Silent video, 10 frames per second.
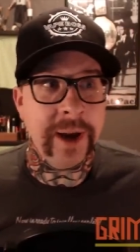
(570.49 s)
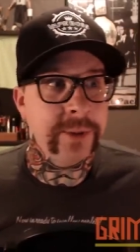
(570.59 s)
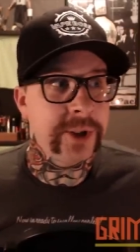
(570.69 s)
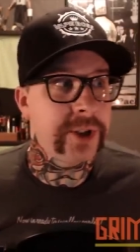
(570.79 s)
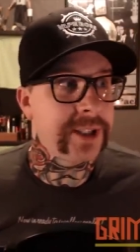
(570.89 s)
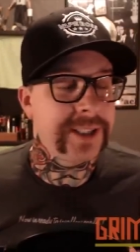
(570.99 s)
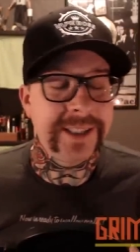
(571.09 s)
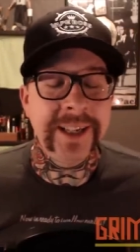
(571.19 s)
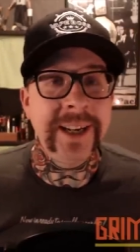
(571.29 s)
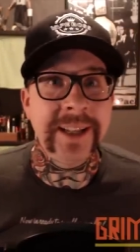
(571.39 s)
I was just
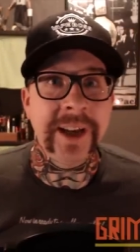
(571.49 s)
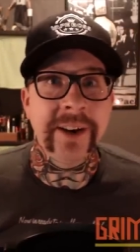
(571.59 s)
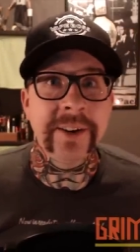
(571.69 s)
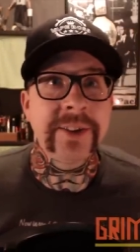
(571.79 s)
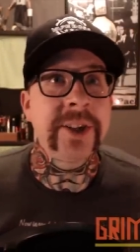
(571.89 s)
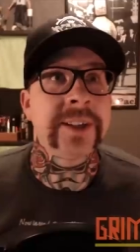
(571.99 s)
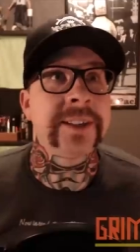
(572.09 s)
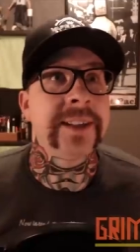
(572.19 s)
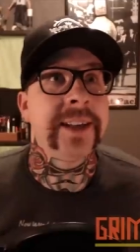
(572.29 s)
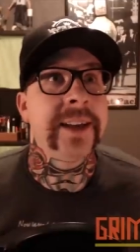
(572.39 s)
sitting there,
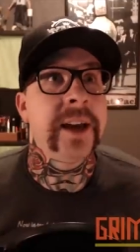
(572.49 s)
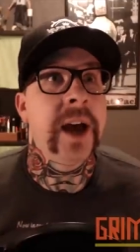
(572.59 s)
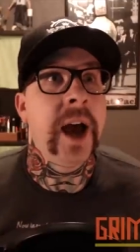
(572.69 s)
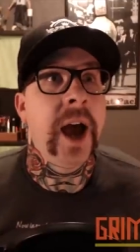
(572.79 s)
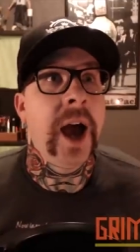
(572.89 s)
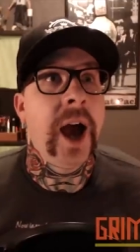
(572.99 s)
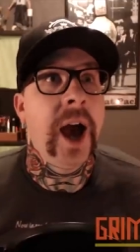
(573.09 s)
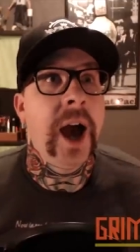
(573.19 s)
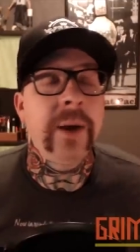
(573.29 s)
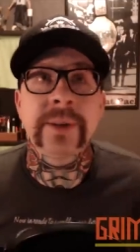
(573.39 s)
just.
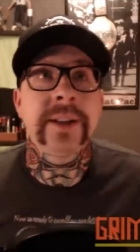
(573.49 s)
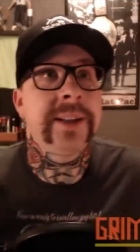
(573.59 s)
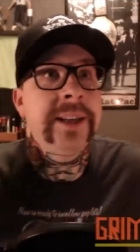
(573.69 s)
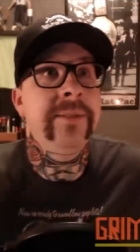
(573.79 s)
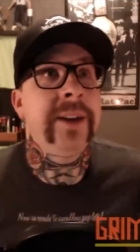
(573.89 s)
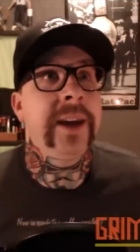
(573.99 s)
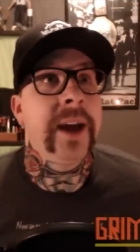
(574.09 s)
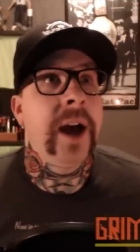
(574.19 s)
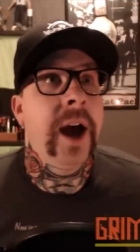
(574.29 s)
It was on the TV.